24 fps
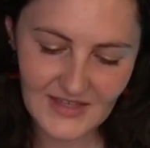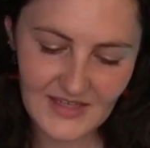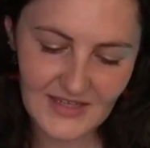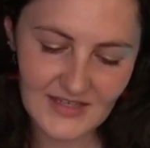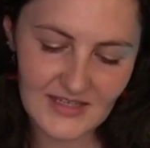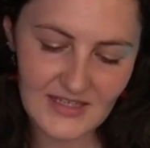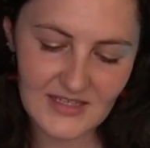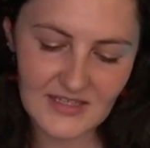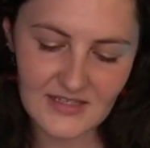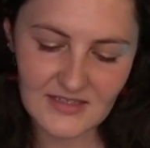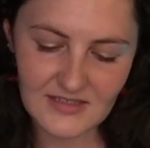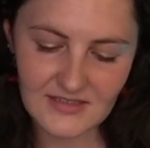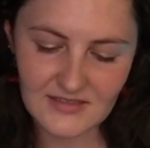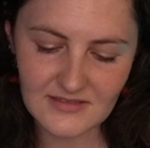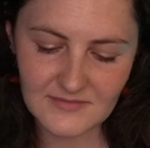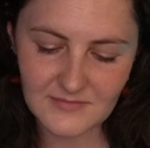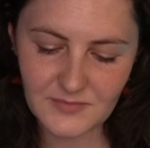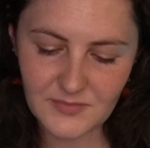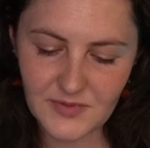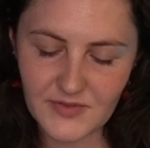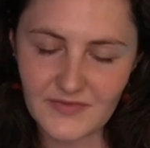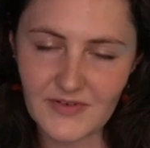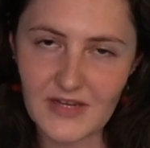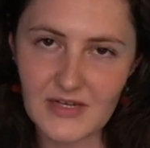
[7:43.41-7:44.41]
I need to
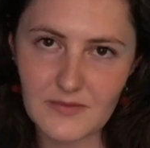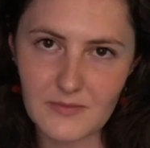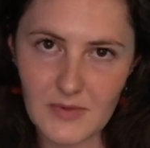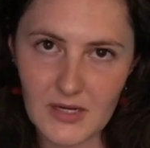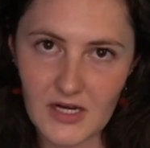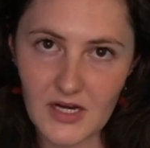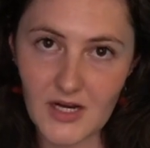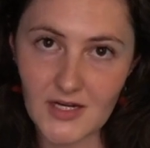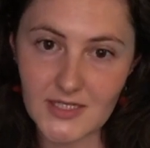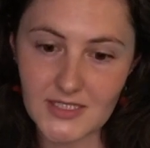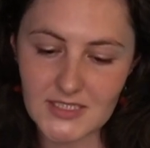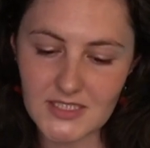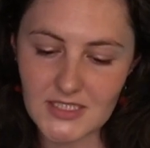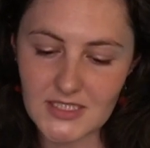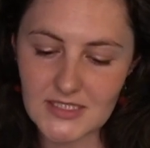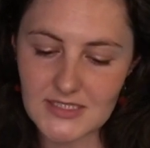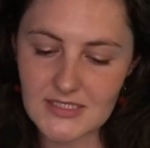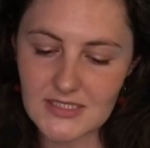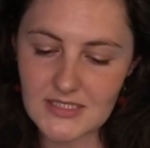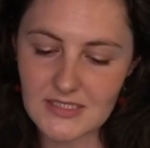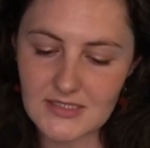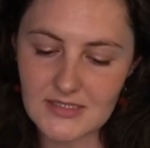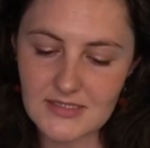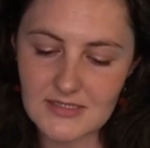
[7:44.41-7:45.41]
perfect my garnishing
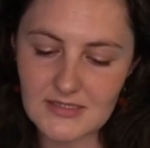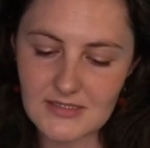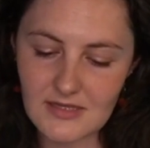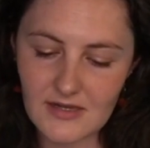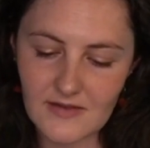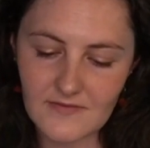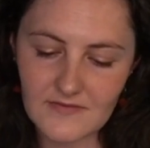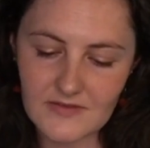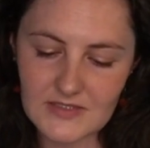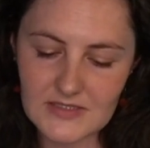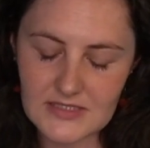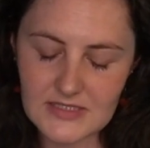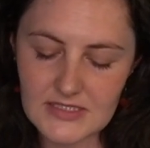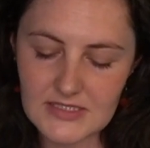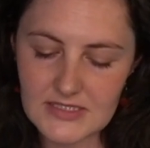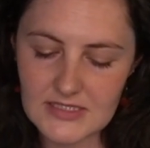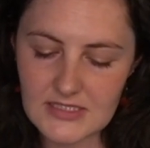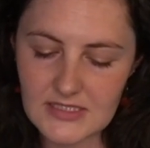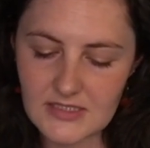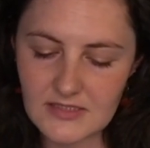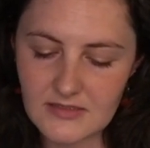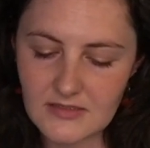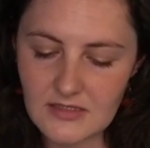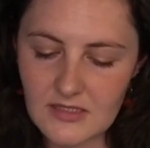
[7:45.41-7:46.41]
skills, obviously,
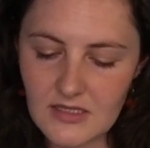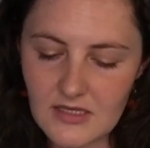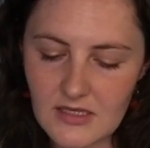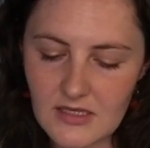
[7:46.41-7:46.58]
still.